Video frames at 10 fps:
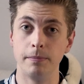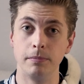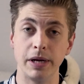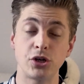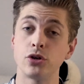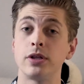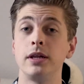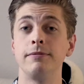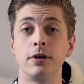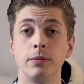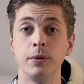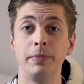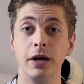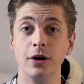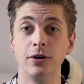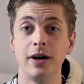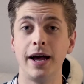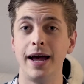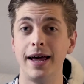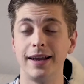make sure to leave a comment below,
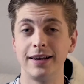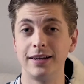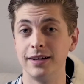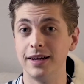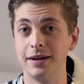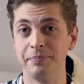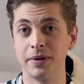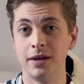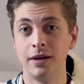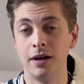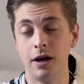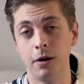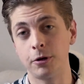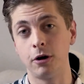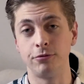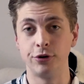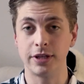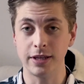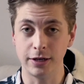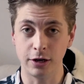and I'll cover
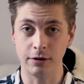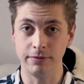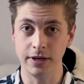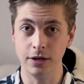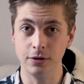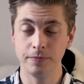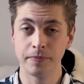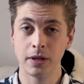it in another video.